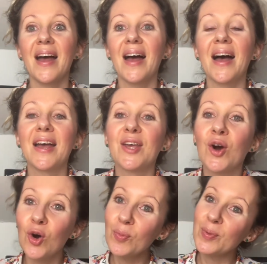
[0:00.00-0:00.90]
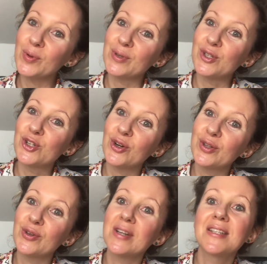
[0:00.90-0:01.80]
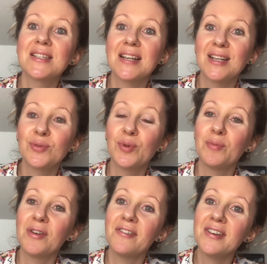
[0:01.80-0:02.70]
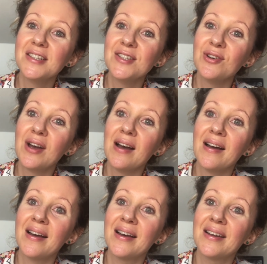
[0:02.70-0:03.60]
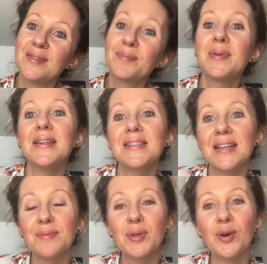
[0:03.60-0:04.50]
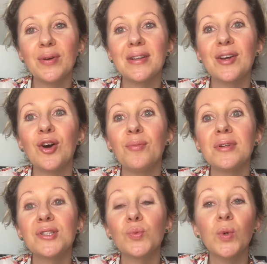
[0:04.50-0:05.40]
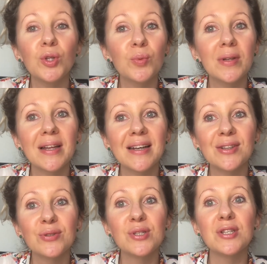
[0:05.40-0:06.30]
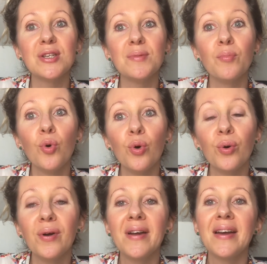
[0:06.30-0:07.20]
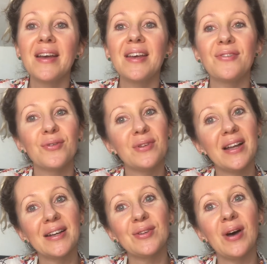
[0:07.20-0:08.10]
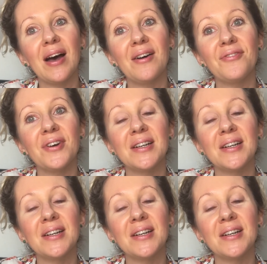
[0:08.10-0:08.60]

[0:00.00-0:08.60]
I hope you enjoy to exercise with me face yoga, and please let me know in the comments what you would like to see more, if you would like to have